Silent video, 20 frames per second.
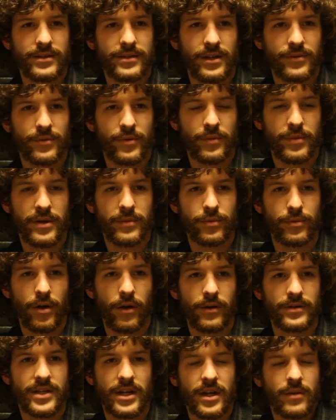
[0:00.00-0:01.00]
That's where the people are.
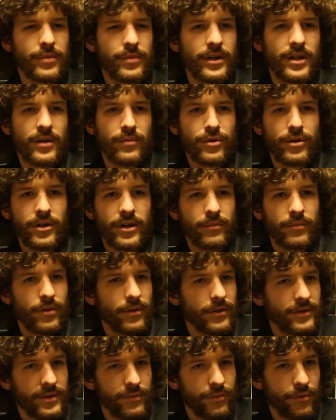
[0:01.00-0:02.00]
It's like a big community
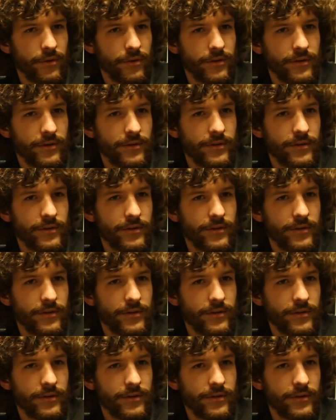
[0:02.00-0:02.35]
bulletin board,